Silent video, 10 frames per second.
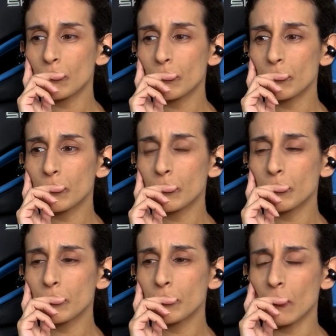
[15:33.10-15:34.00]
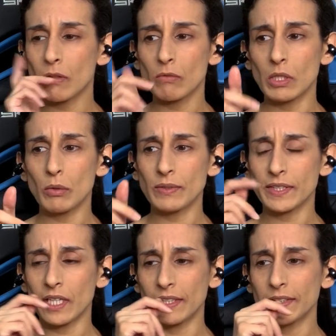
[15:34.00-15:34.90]
Hi. It
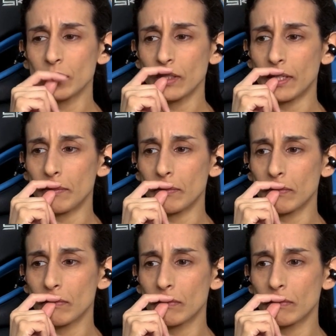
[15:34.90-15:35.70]
was nice to him.